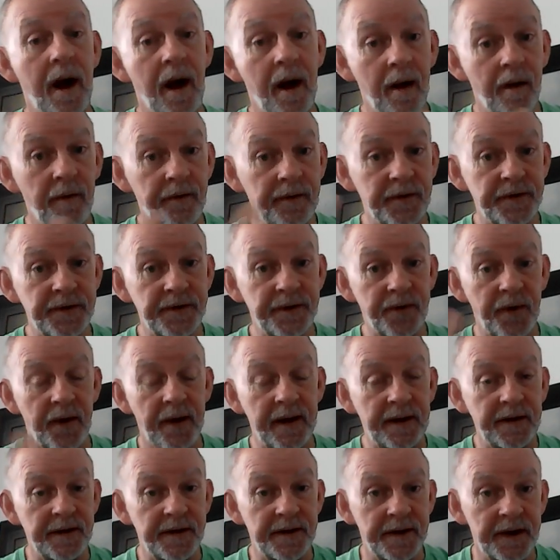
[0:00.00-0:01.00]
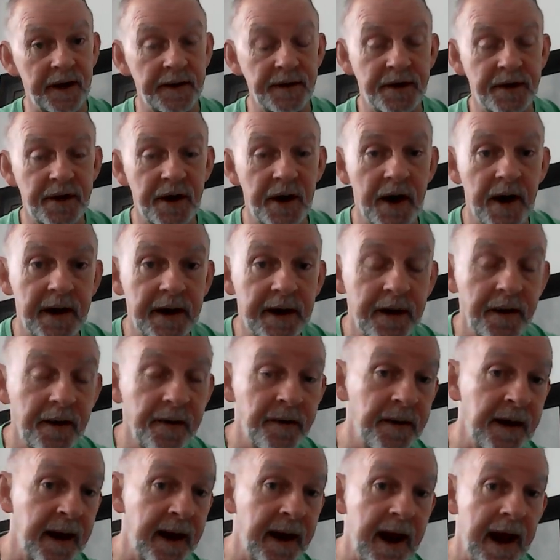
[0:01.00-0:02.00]
all the strengths that Jerry
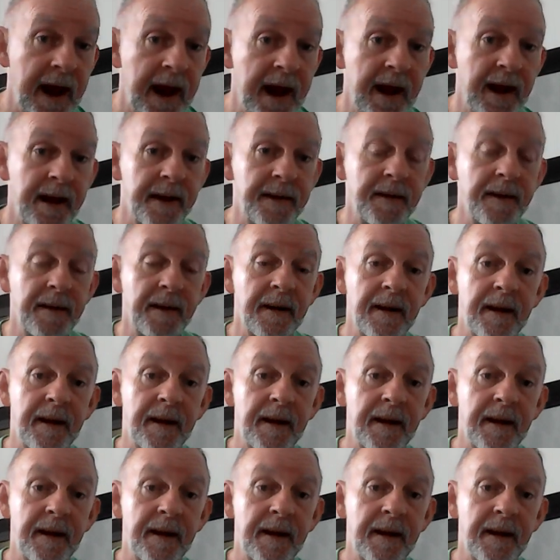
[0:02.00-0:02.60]
Cooney had